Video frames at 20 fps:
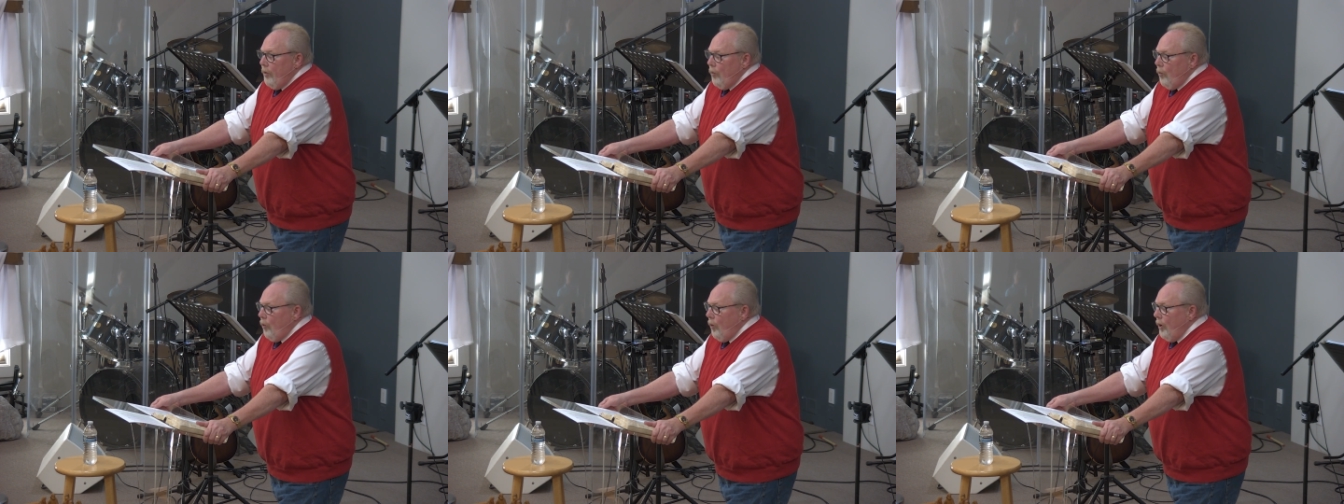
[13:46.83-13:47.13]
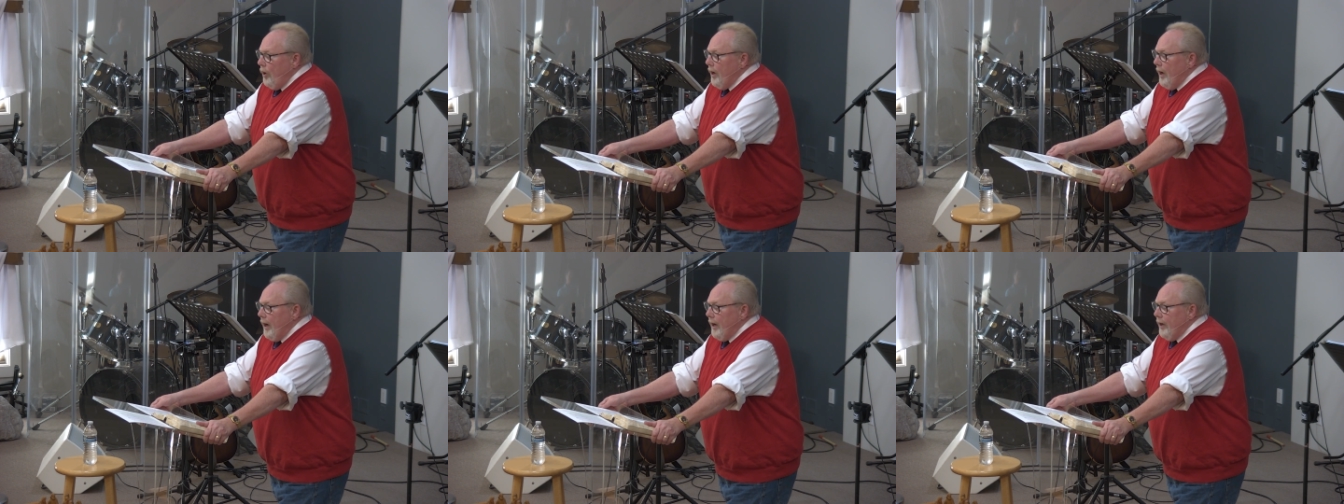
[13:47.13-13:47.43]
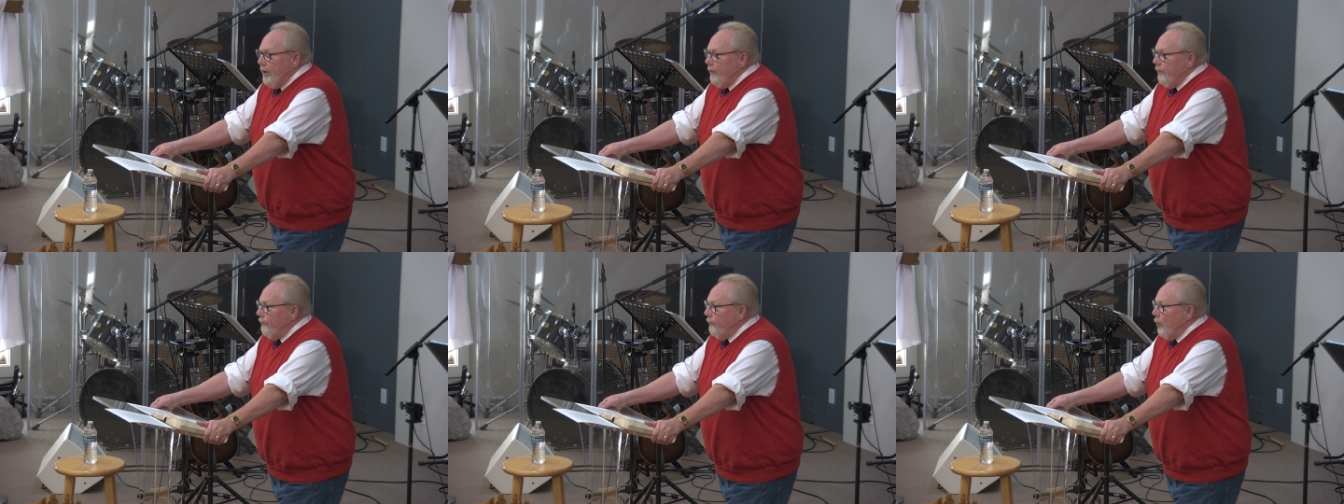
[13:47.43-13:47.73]
we're
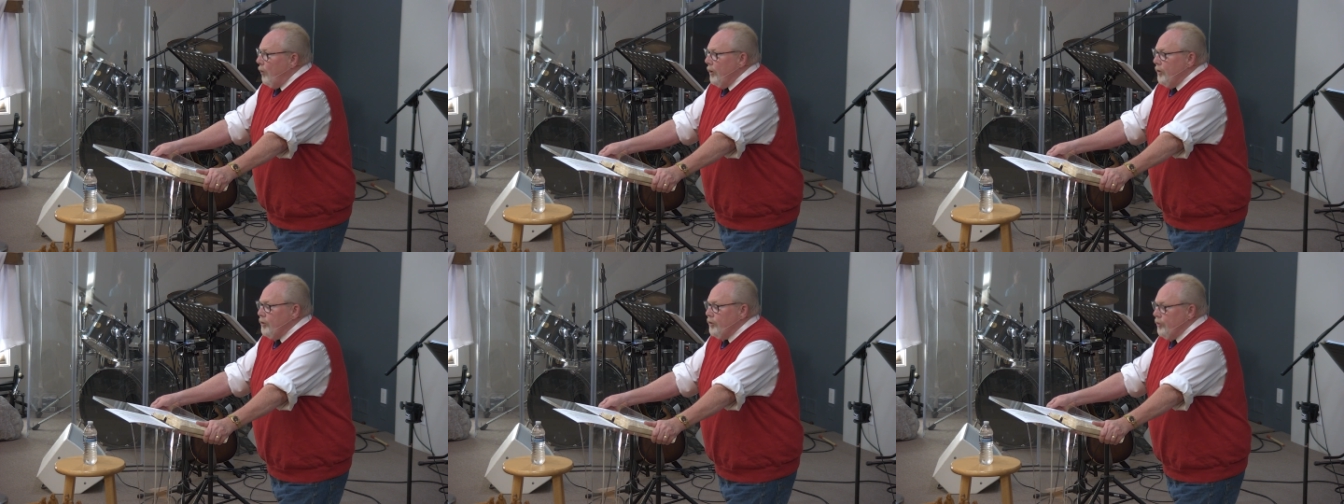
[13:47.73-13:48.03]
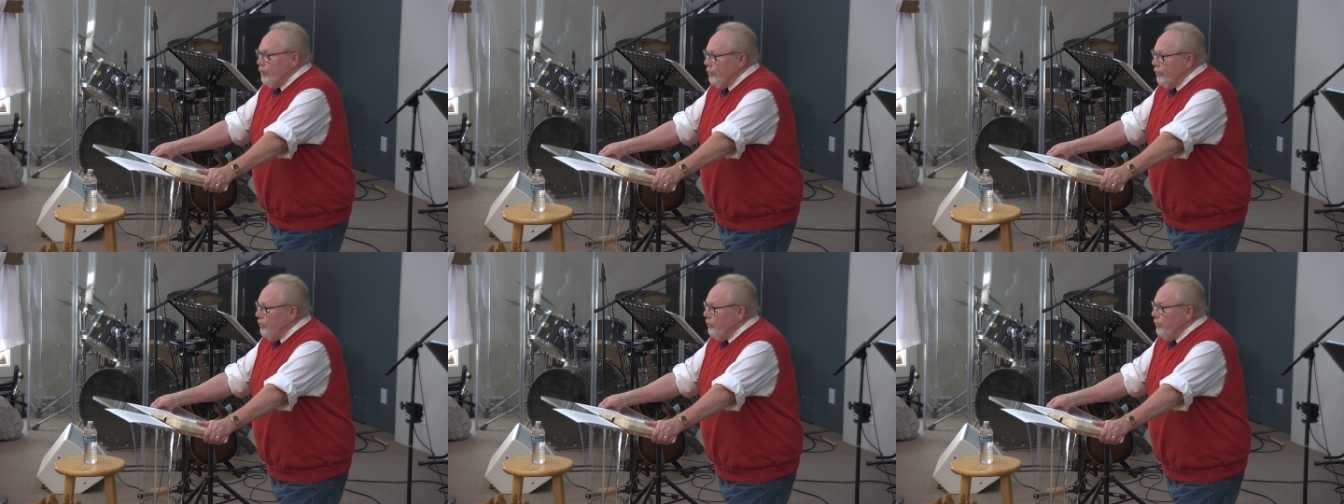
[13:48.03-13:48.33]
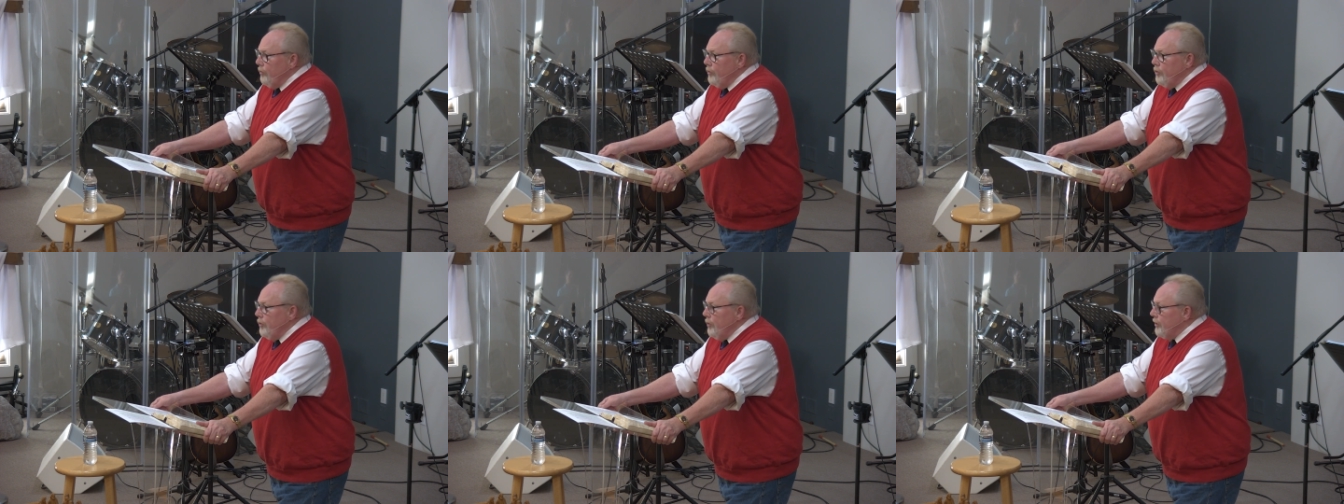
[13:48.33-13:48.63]
not going to force
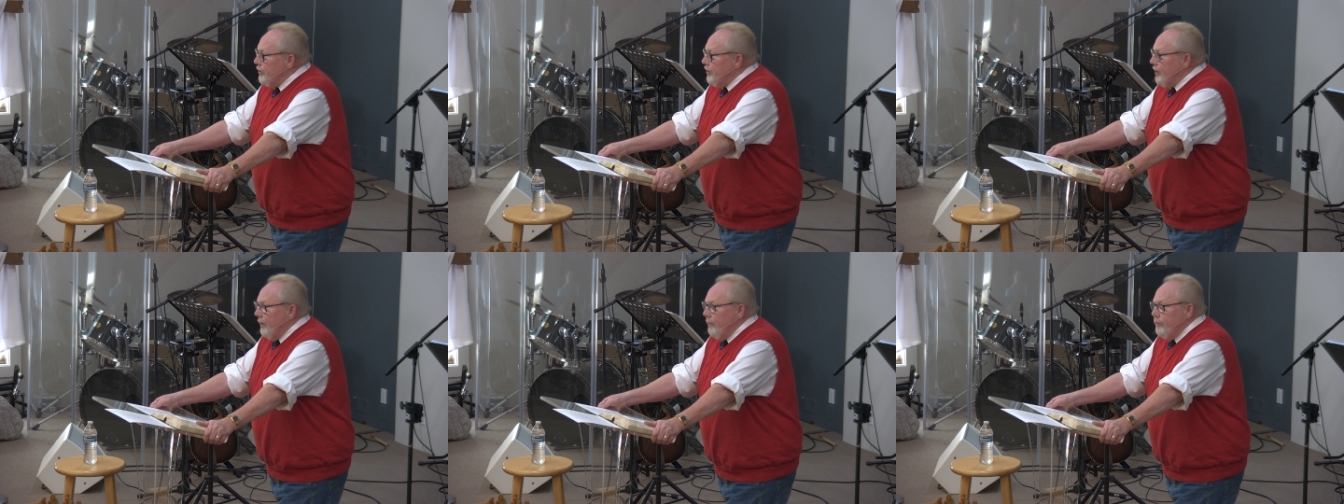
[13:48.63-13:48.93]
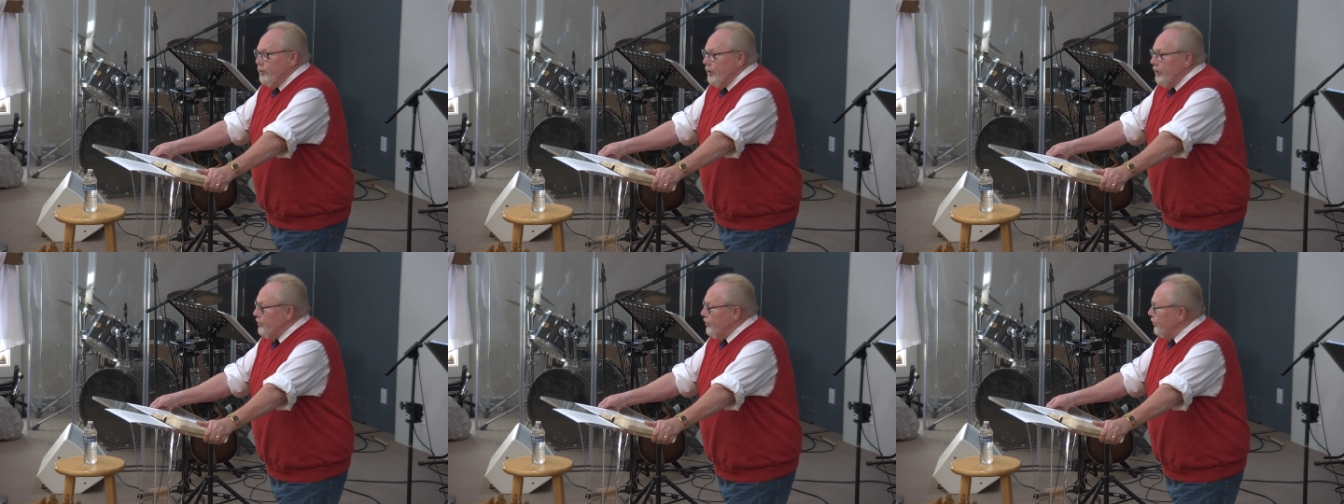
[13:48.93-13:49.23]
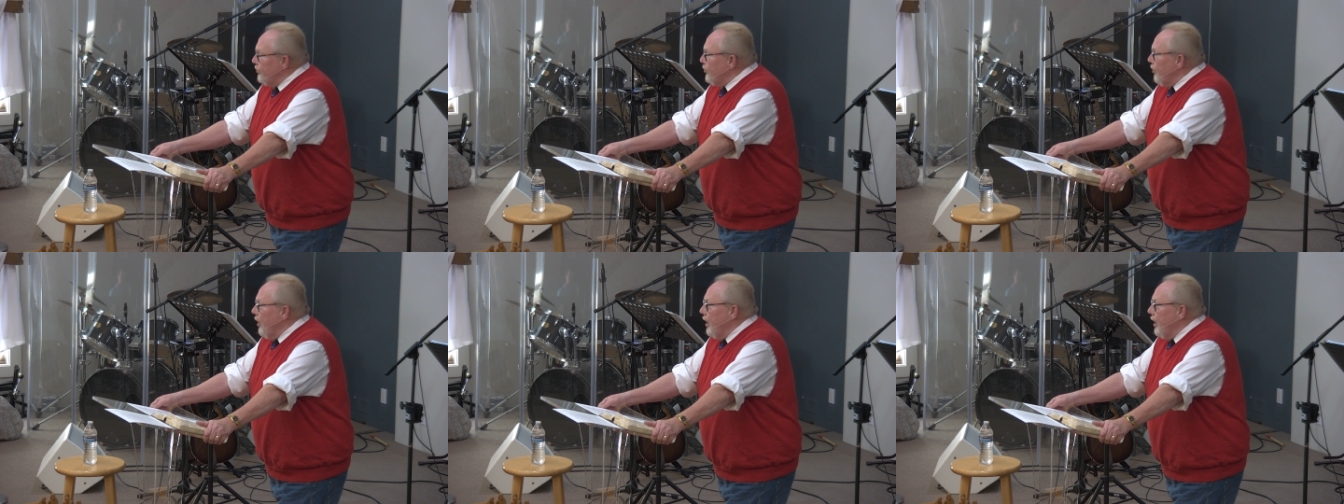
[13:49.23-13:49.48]
you to accept Jesus